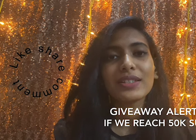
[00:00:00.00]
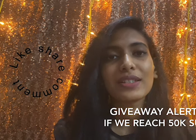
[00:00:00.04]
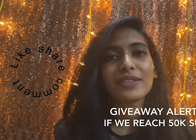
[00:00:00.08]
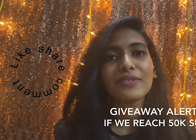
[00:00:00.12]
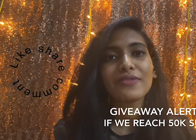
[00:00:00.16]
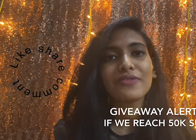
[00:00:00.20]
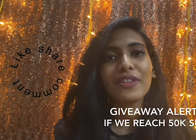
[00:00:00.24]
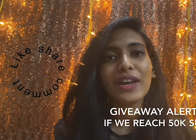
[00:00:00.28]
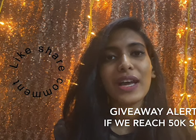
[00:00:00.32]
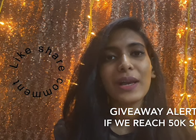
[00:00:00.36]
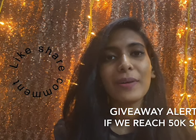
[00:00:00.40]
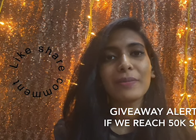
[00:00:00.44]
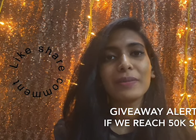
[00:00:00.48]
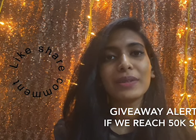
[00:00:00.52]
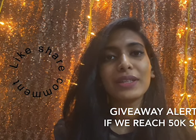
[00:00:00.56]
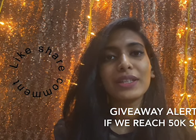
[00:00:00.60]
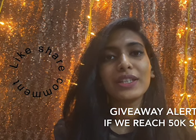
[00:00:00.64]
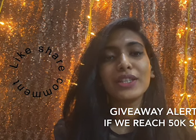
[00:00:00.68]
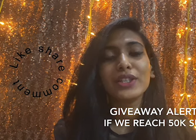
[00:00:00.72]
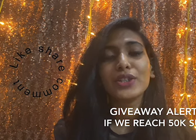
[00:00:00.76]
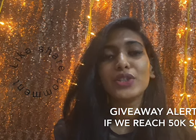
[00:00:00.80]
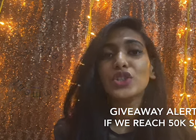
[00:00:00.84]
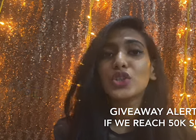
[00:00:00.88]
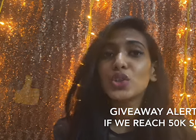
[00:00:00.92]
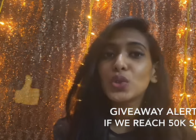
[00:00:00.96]
and
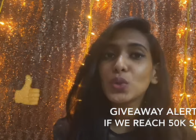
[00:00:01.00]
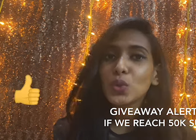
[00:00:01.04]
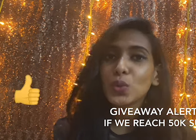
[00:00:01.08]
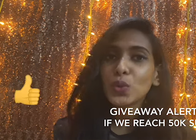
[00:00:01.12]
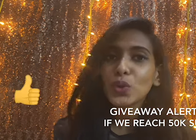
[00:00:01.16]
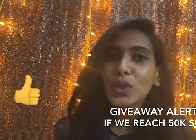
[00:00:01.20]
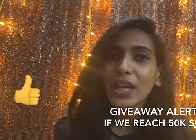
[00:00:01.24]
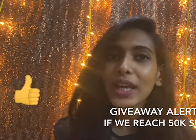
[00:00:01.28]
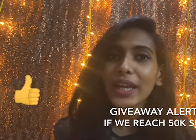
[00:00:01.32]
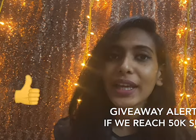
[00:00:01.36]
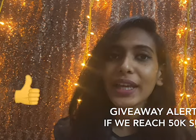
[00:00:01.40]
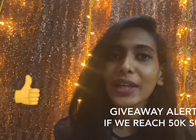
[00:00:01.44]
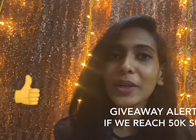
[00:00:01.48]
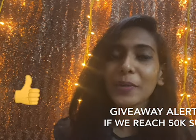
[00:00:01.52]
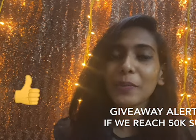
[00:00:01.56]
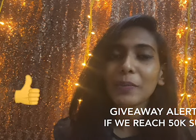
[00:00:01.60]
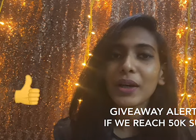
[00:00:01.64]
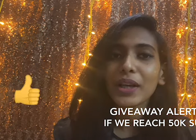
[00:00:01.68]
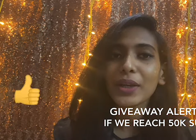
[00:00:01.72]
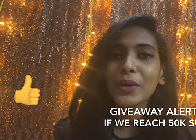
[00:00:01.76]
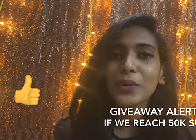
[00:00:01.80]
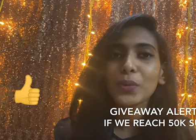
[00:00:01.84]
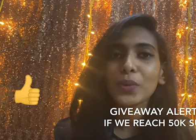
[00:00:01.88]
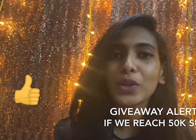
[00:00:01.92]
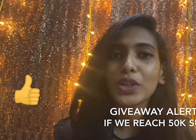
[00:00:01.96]
family. Do like
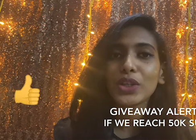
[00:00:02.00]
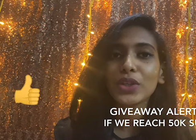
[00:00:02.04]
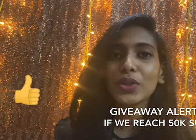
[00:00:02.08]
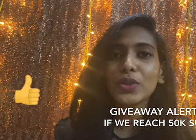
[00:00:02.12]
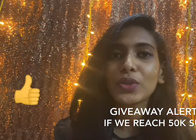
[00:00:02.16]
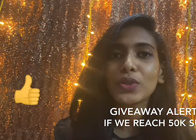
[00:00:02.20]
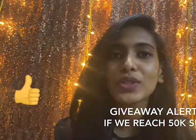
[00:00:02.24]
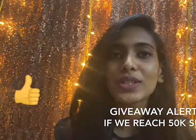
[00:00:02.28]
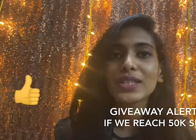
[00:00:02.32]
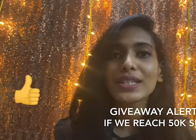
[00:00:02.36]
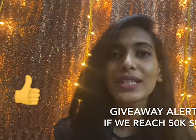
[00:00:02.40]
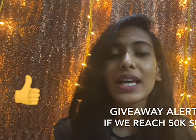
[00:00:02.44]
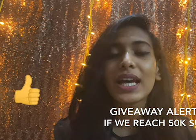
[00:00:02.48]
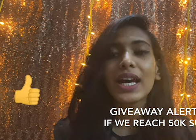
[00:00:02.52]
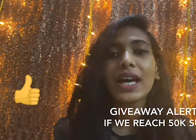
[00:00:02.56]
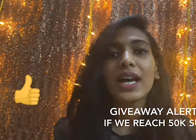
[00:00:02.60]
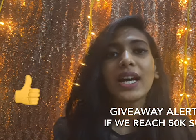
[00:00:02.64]
my videos.